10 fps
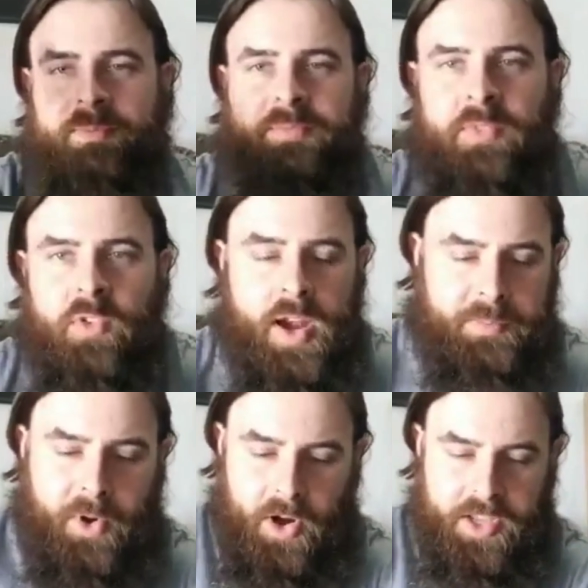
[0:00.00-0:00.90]

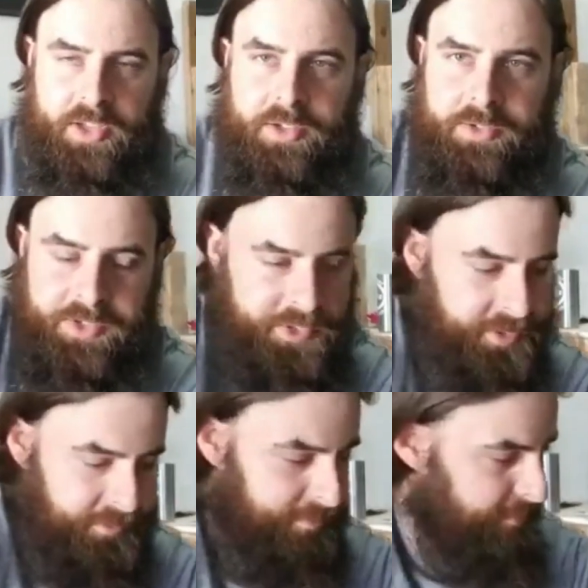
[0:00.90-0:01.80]
Great bar to use.
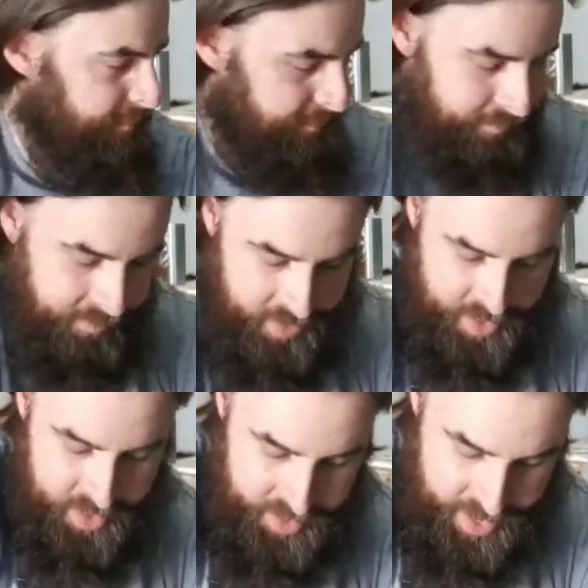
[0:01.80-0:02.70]

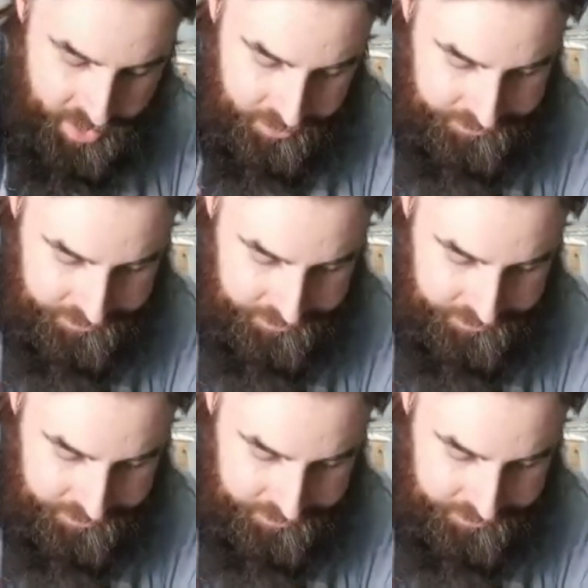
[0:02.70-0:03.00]
Now,